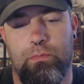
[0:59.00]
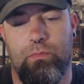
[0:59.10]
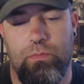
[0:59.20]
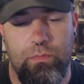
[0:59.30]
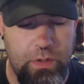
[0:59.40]

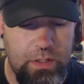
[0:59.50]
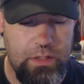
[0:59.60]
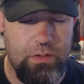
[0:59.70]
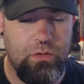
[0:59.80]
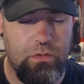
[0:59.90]
we
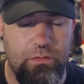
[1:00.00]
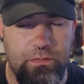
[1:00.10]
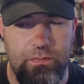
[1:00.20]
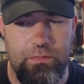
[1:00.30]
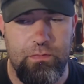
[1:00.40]
did sort
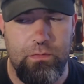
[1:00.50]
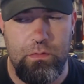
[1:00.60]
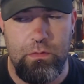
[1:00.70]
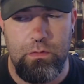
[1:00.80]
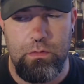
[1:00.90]
of
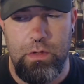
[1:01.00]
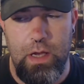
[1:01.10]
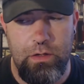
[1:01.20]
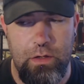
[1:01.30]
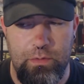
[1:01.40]
end up